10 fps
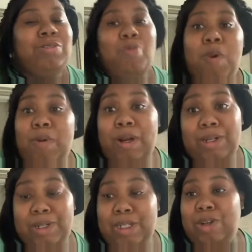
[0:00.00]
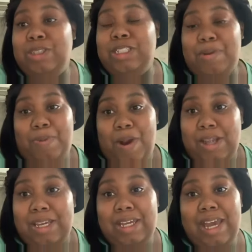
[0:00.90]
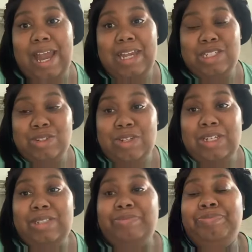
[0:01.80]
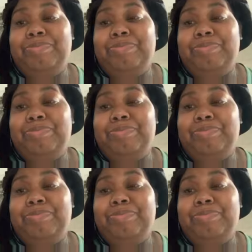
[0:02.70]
We were going to go to the park and get ice cream.